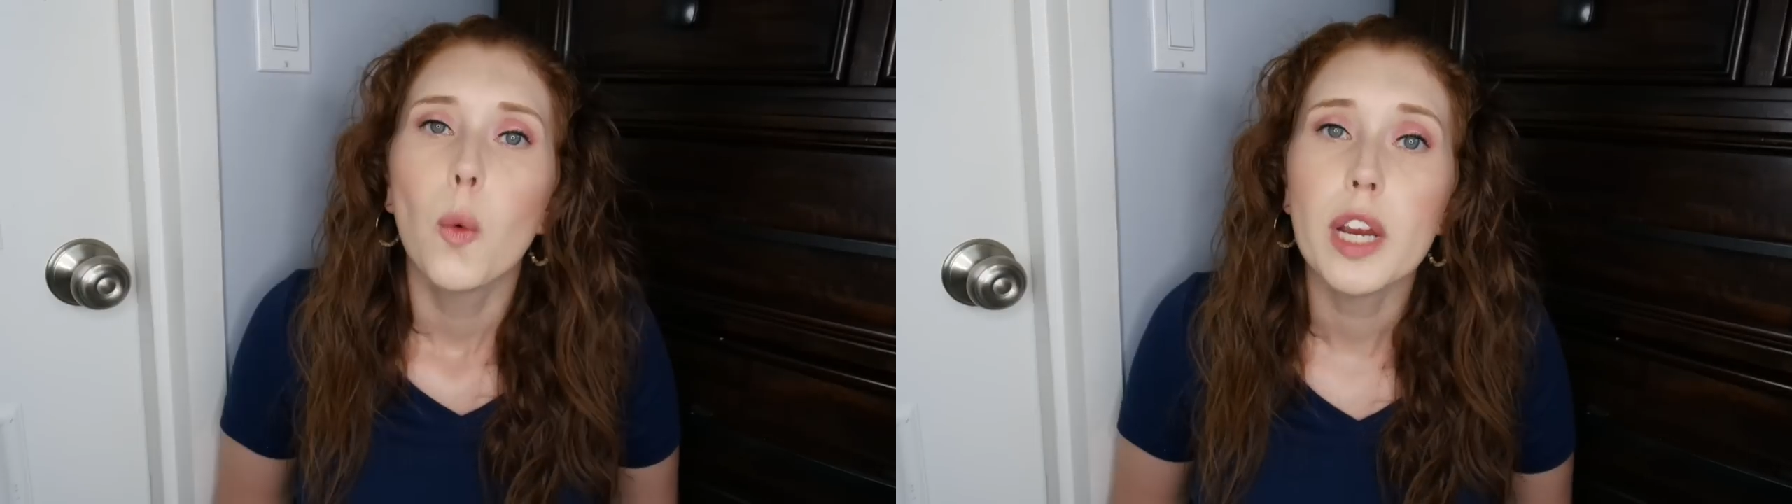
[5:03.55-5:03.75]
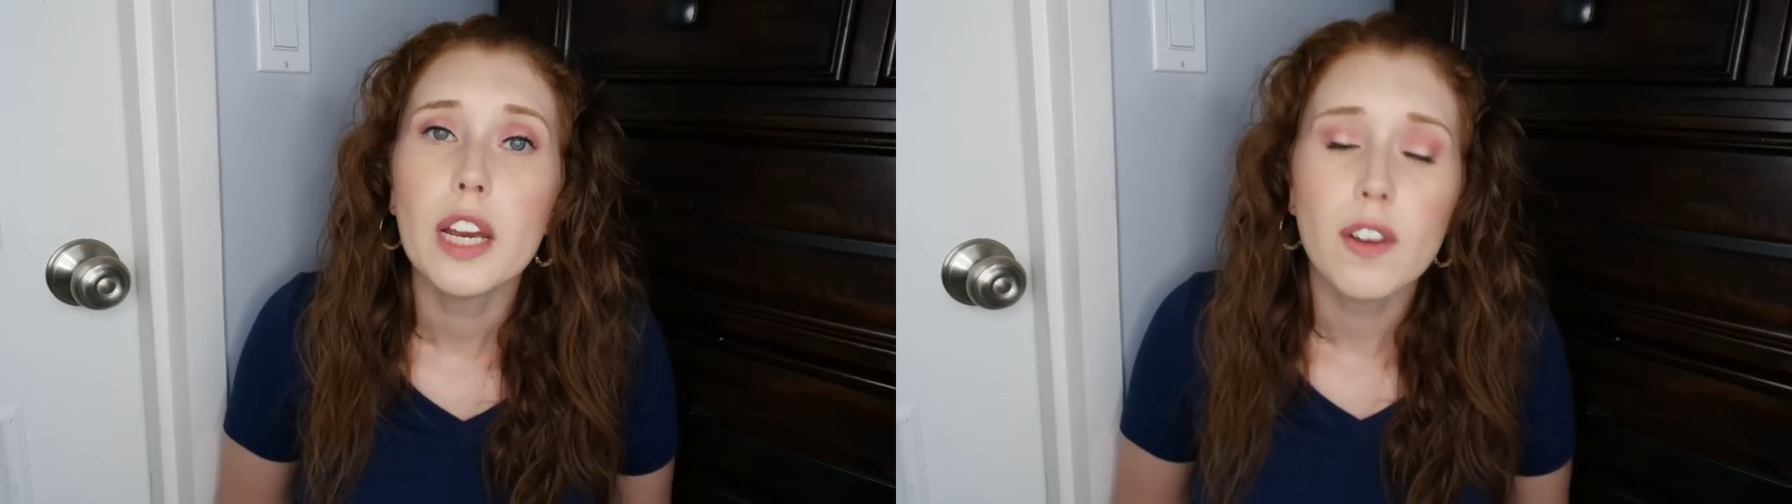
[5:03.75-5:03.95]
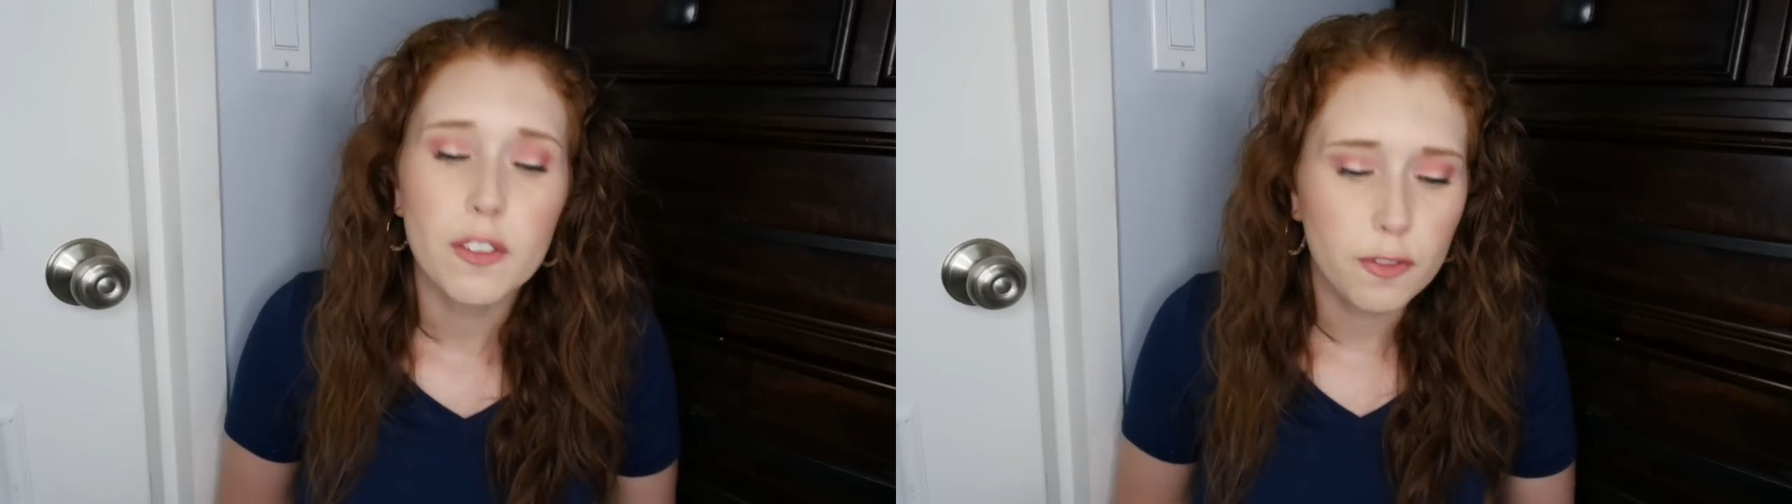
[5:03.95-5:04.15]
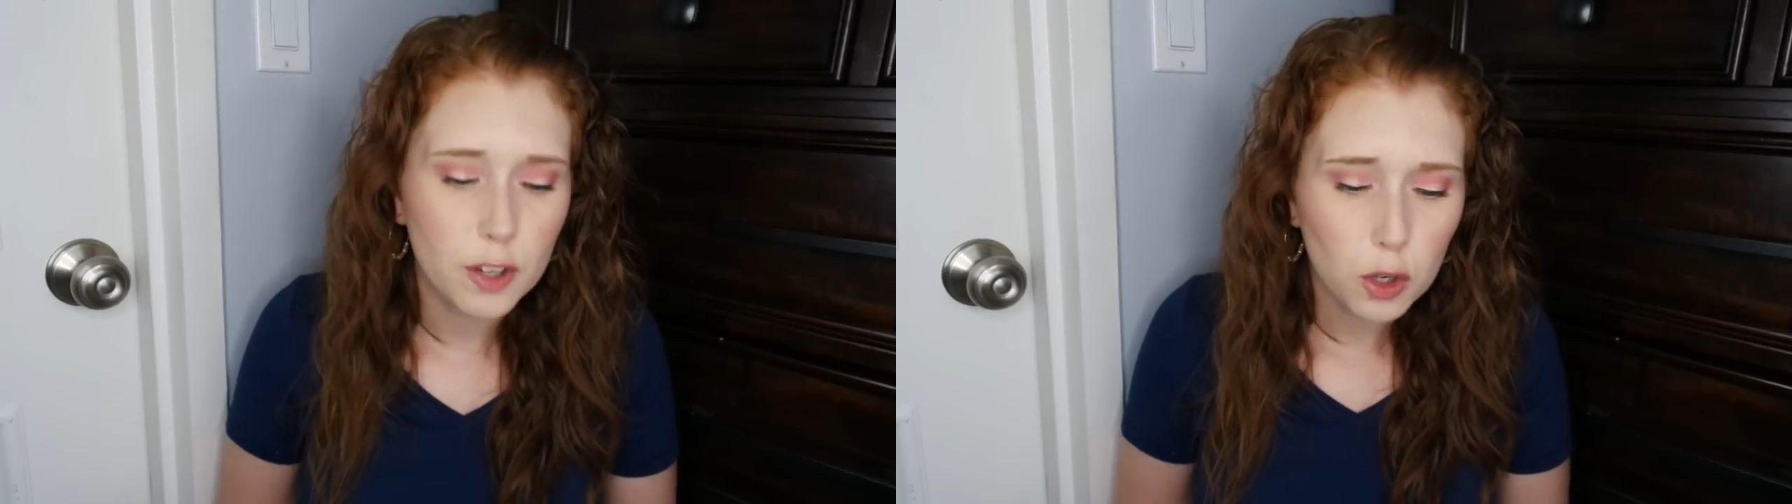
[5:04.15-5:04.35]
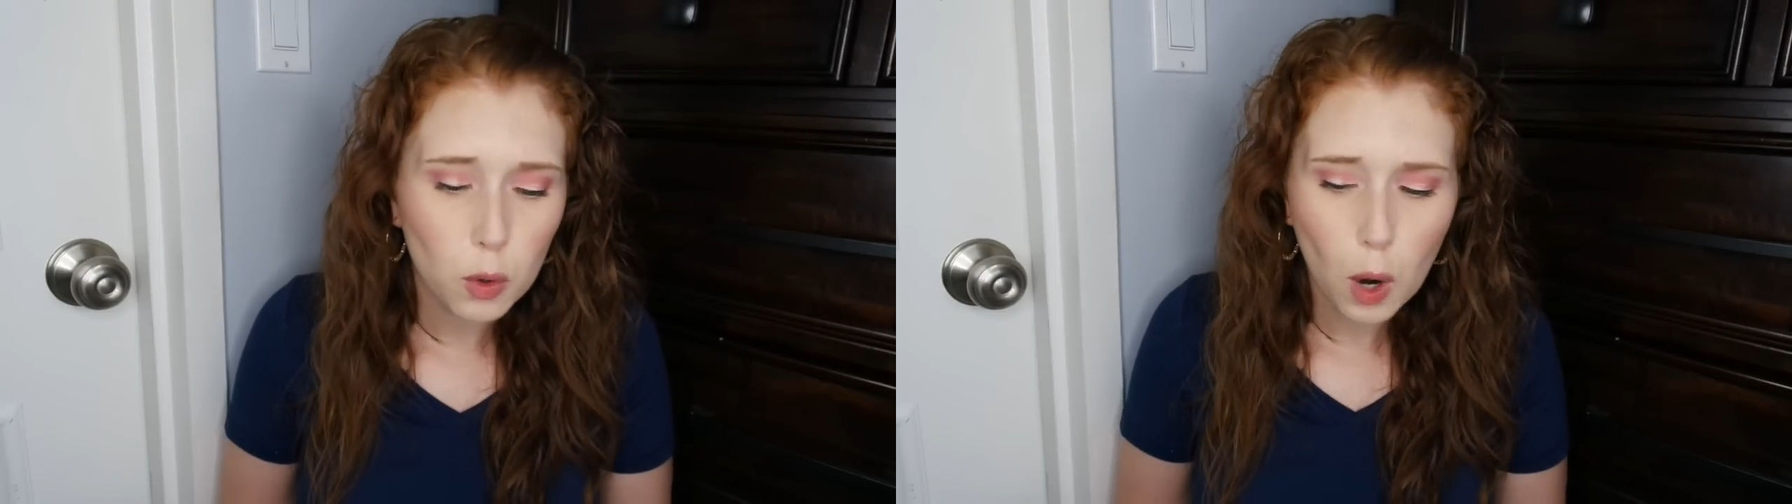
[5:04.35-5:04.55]
We have a
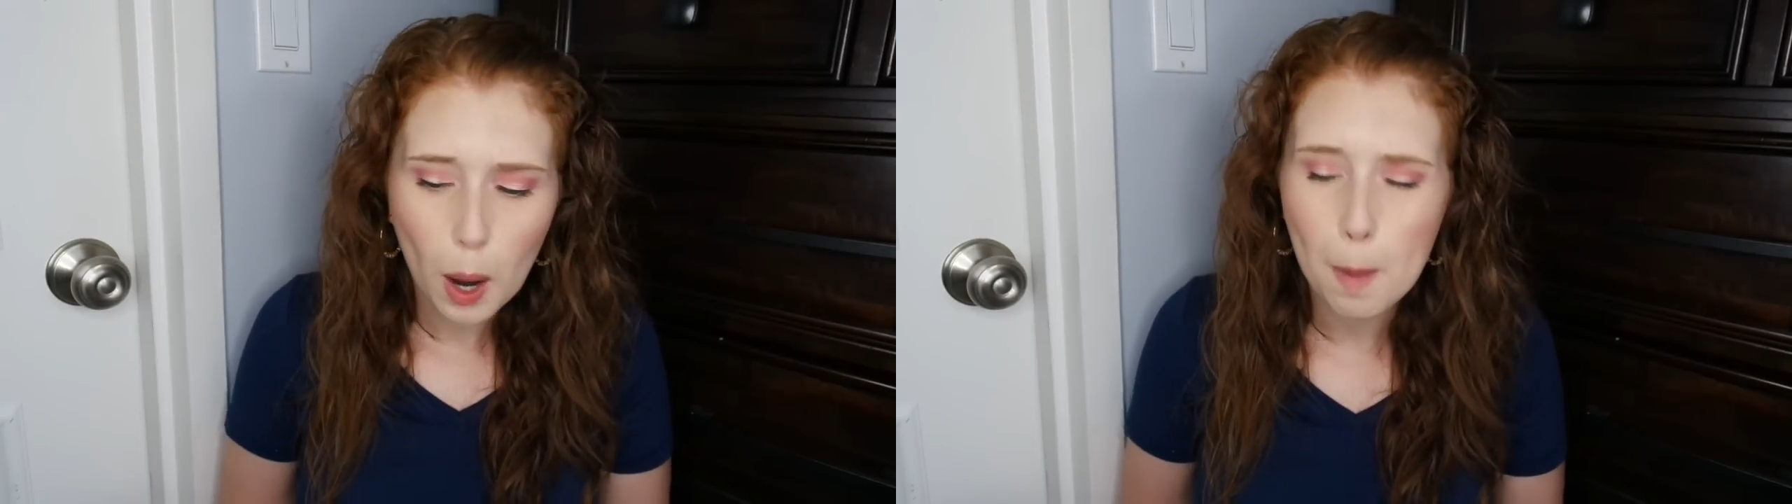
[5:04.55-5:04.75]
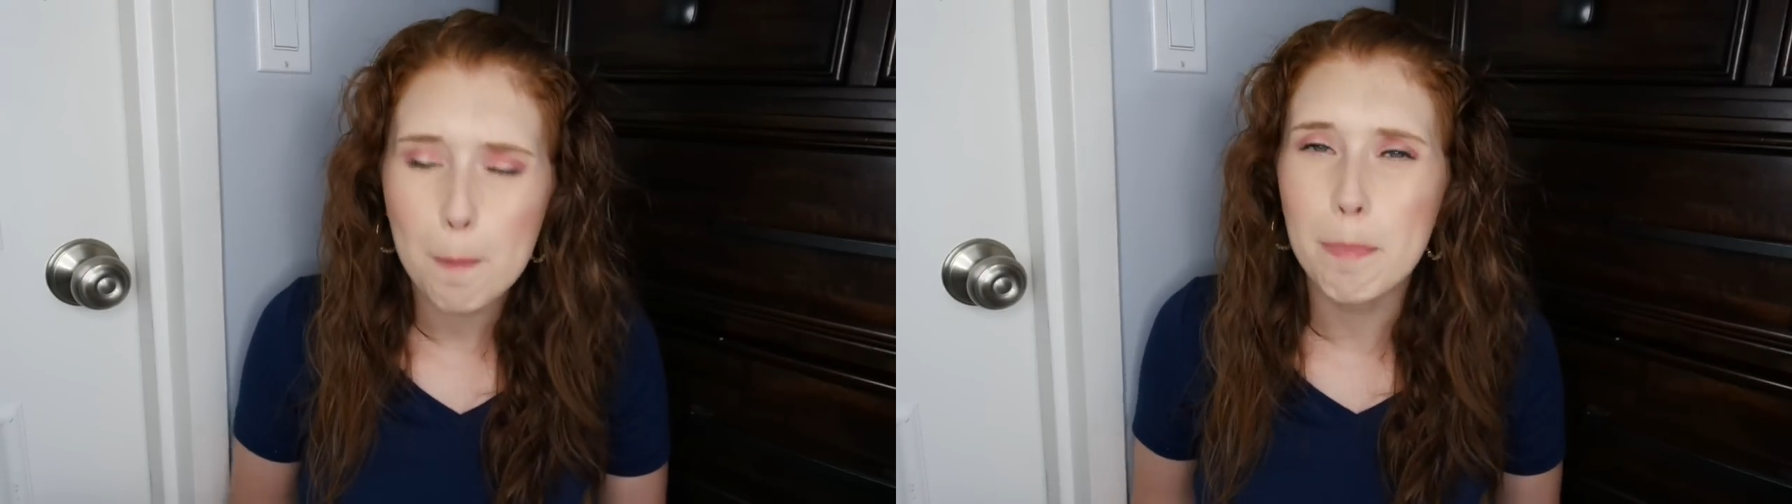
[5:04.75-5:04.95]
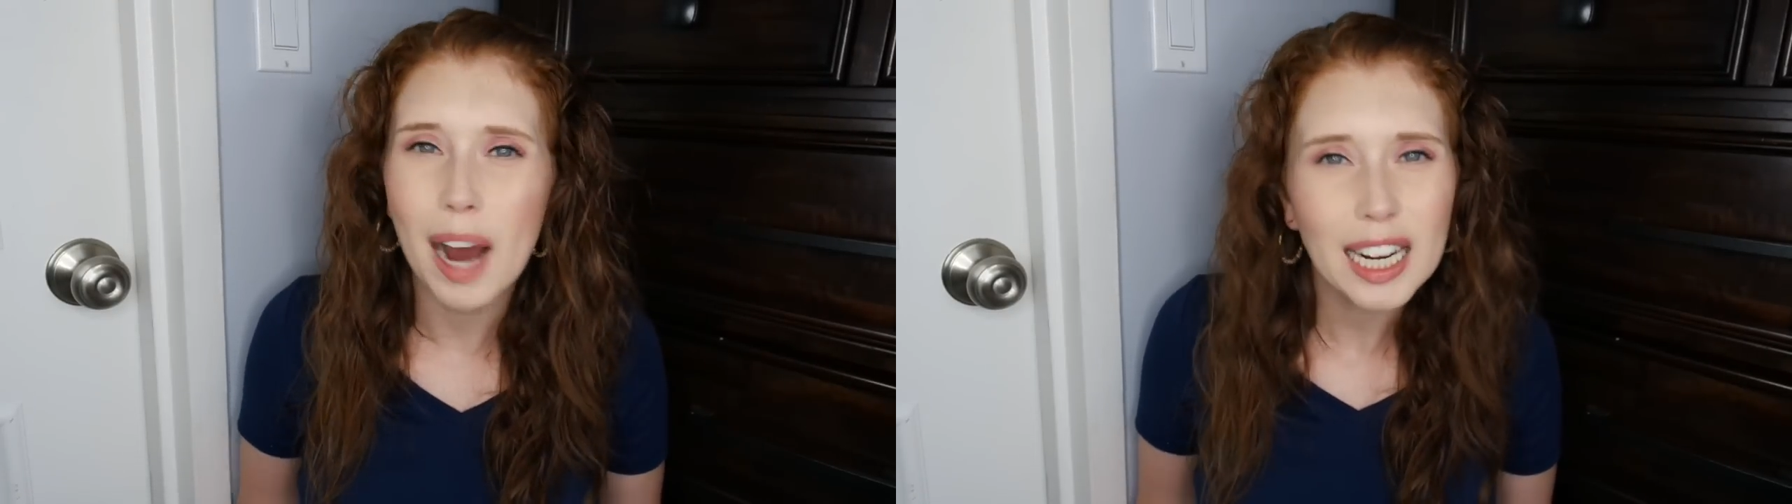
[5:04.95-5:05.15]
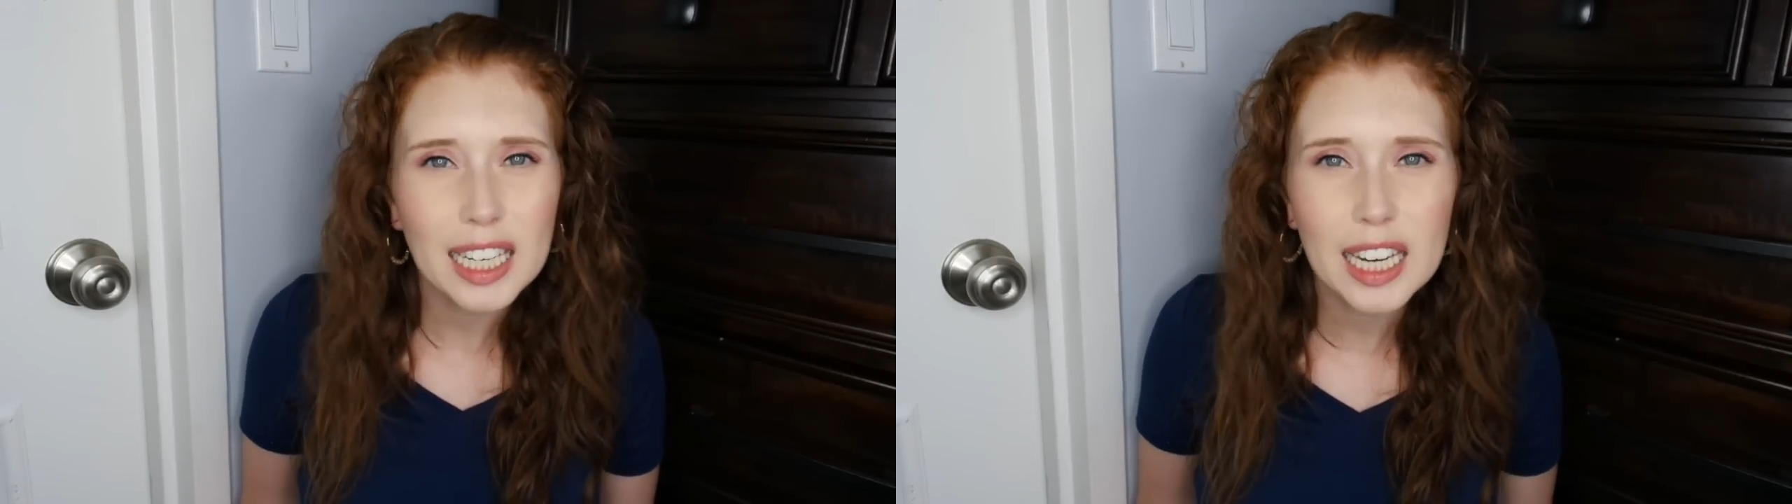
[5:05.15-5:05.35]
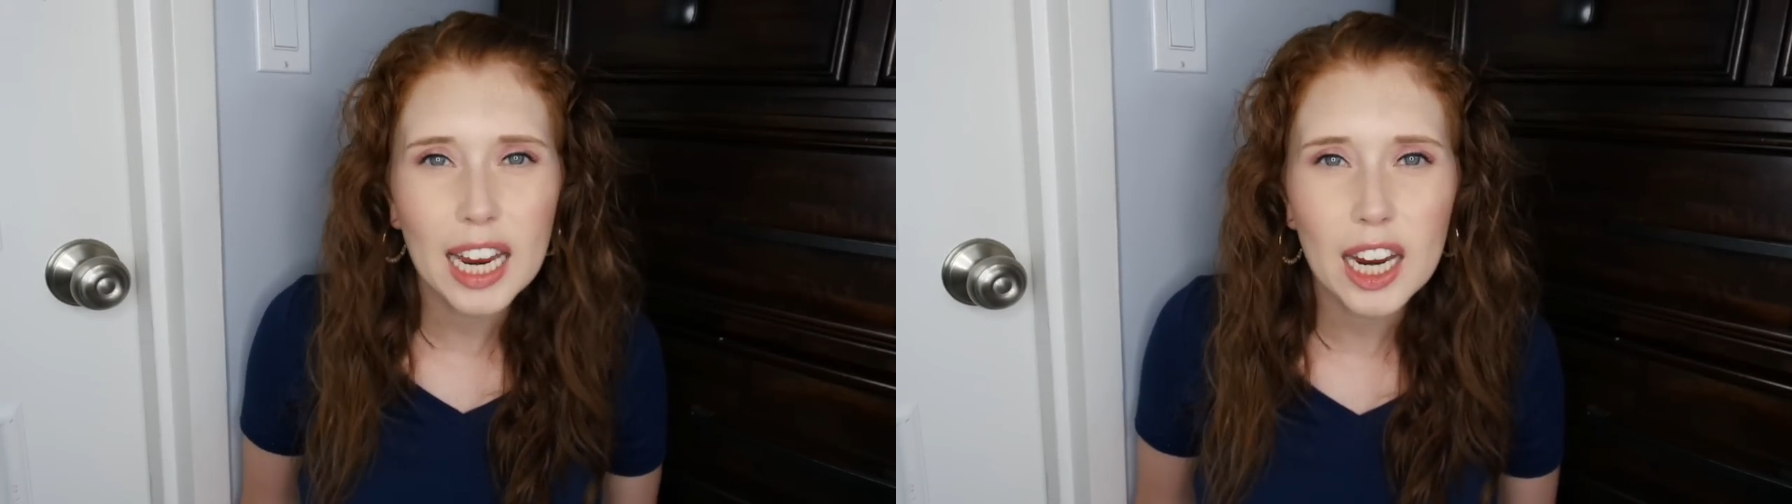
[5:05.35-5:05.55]
few
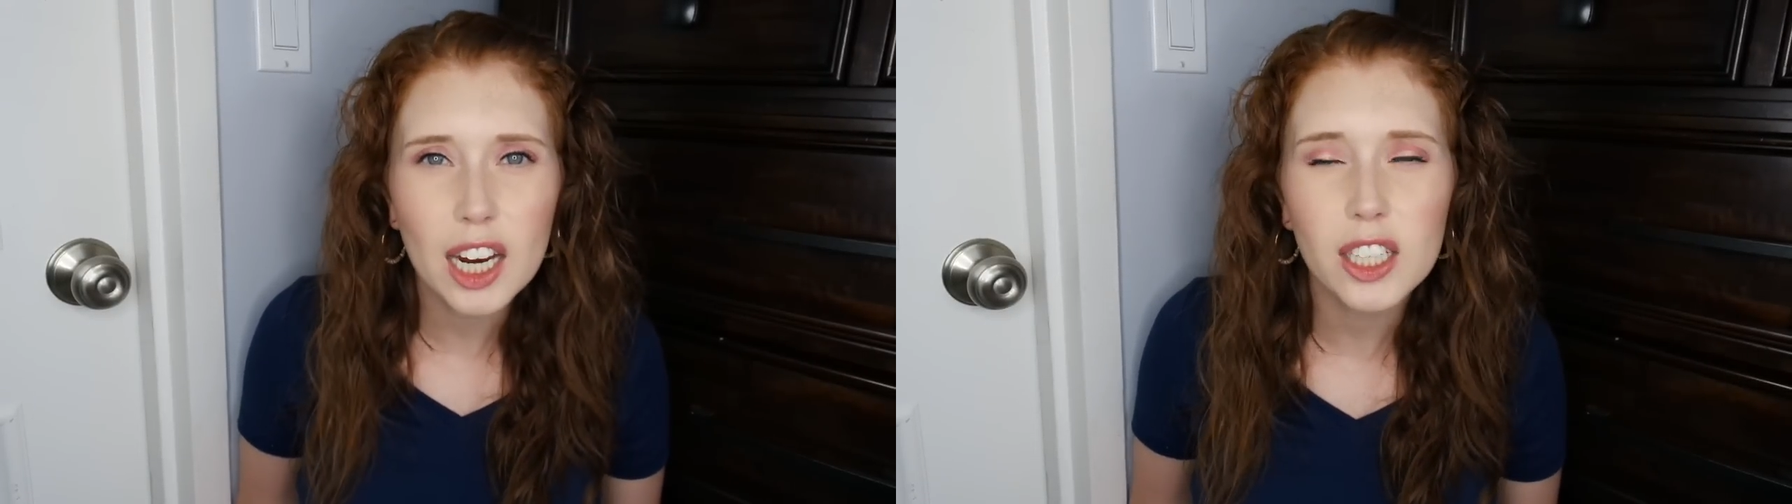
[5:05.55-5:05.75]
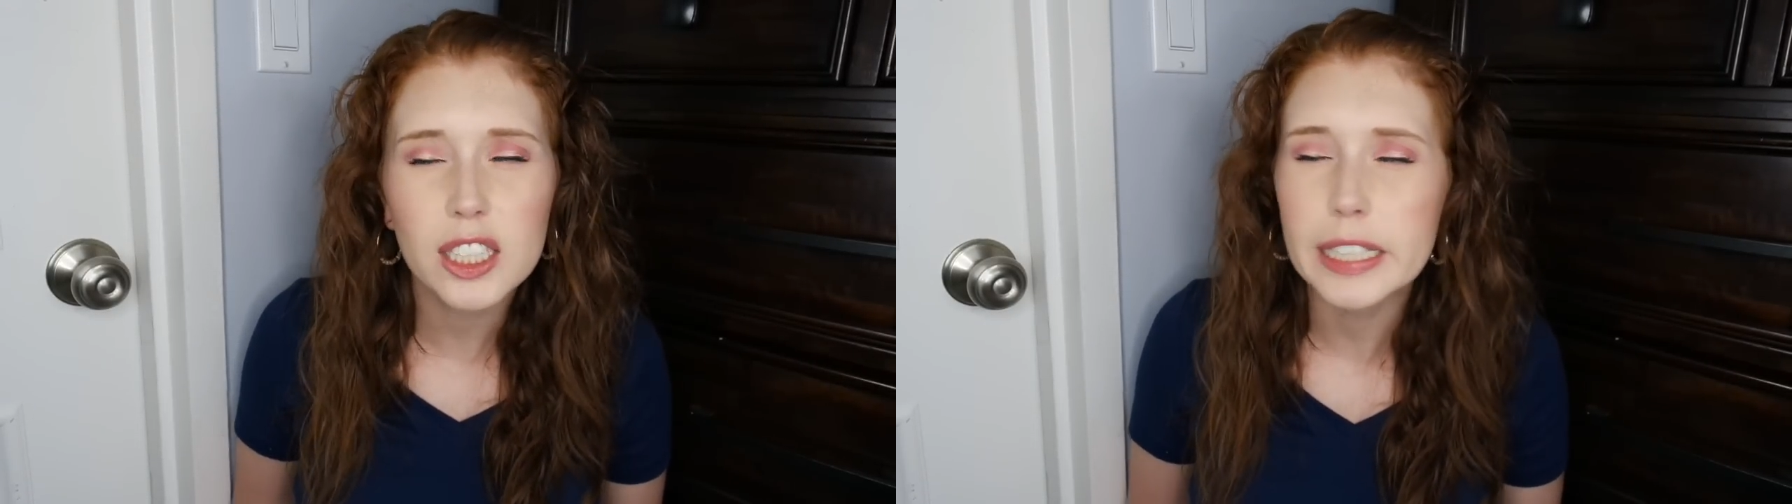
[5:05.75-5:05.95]
body care,